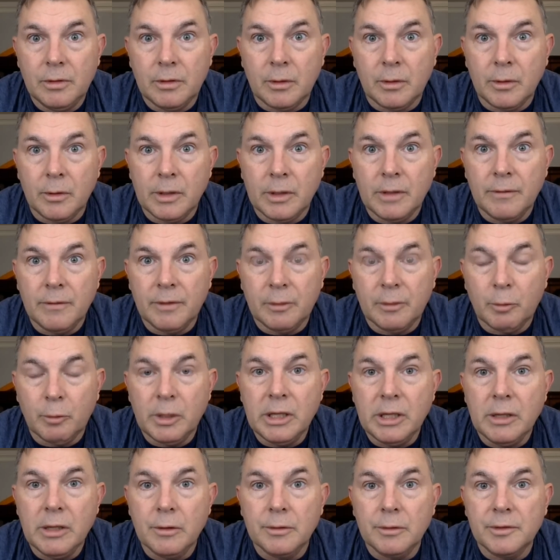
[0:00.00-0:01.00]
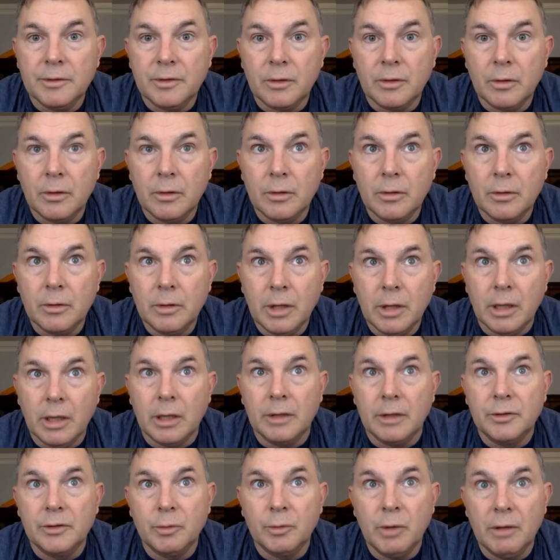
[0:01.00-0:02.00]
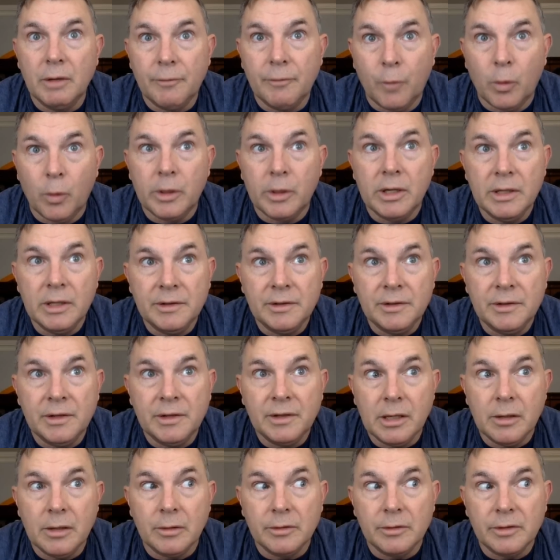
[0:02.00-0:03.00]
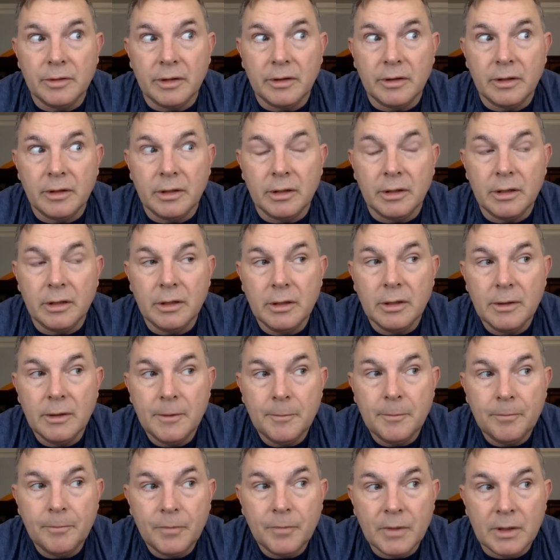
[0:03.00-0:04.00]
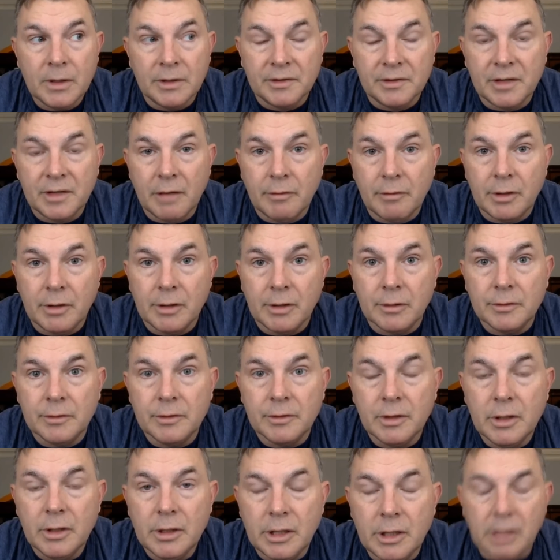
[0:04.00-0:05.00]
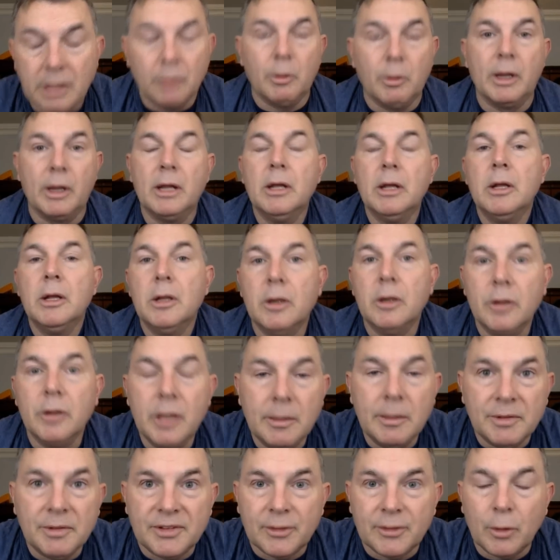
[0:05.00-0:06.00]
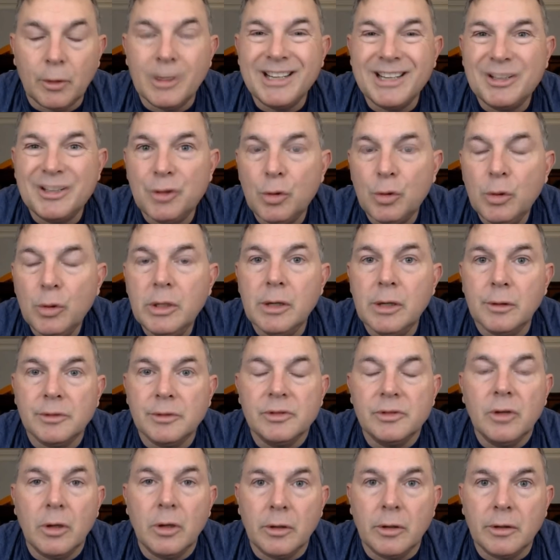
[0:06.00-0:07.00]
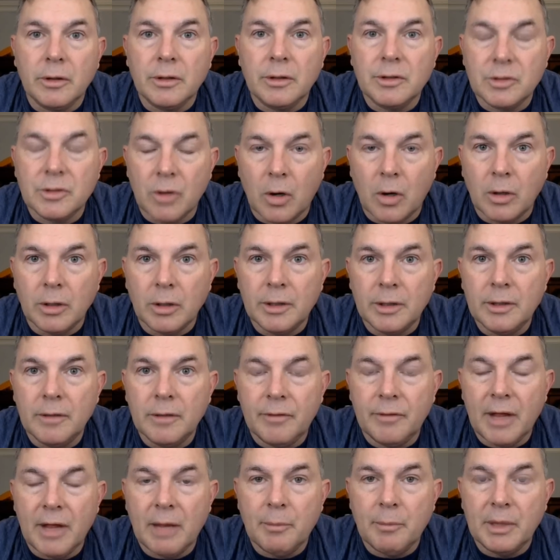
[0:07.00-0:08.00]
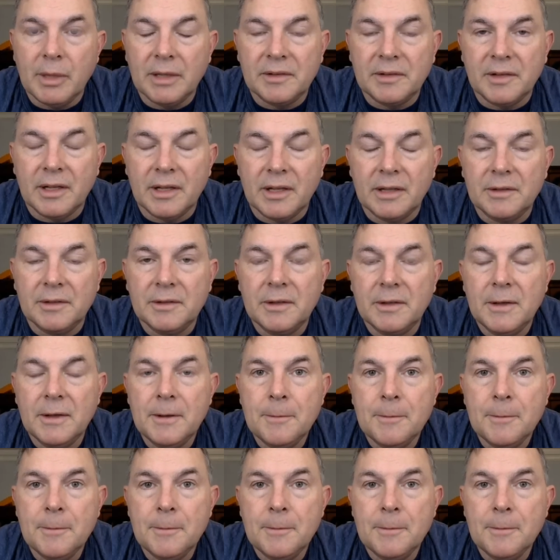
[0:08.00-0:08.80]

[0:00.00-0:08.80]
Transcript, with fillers: thirty-three years. Yeah, so we had four kids in eight years, I think, in seven years. Either way, Liam's thirty-two years younger than Charlotte, if that makes sense.